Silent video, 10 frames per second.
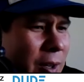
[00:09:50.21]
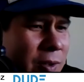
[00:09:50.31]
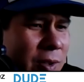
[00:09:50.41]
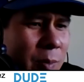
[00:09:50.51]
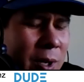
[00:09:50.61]

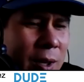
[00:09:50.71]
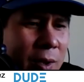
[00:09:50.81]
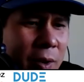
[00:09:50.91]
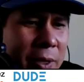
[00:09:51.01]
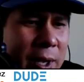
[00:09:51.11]
There's so many
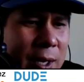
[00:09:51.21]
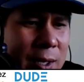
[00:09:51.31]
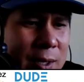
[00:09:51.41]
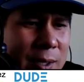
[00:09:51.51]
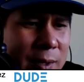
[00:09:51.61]
little
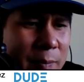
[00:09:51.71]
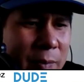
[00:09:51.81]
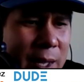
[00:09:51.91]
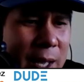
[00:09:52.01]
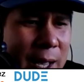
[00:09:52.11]
things
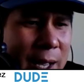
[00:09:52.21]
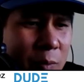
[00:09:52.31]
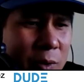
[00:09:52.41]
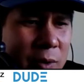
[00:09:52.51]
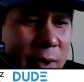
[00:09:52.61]
that
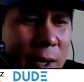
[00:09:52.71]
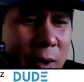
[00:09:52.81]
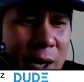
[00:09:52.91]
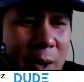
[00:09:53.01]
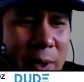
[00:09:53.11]
we're doing at
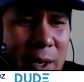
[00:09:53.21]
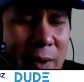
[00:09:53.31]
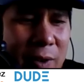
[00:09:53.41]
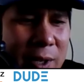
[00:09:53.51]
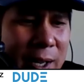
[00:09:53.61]
our company
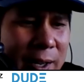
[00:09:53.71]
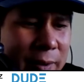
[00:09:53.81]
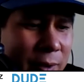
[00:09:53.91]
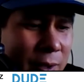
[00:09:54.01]
every day.